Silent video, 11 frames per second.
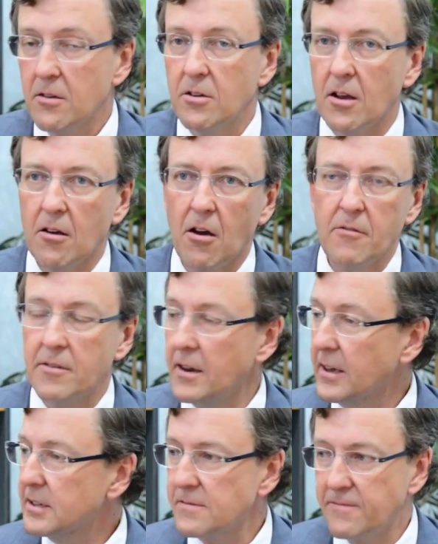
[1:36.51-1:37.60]
you know, over the
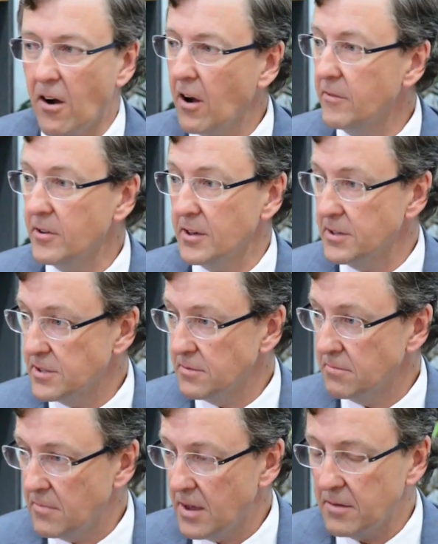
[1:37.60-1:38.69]
next 5 years
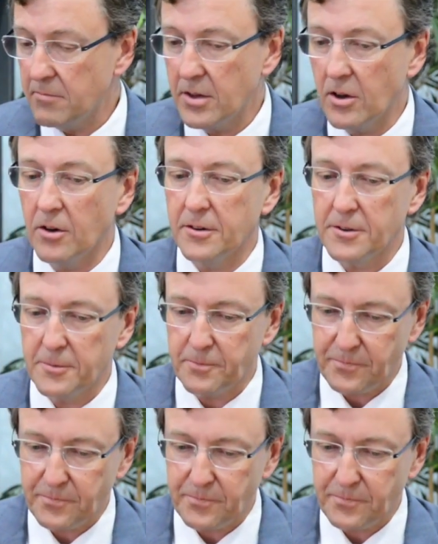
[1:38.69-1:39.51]
and beyond.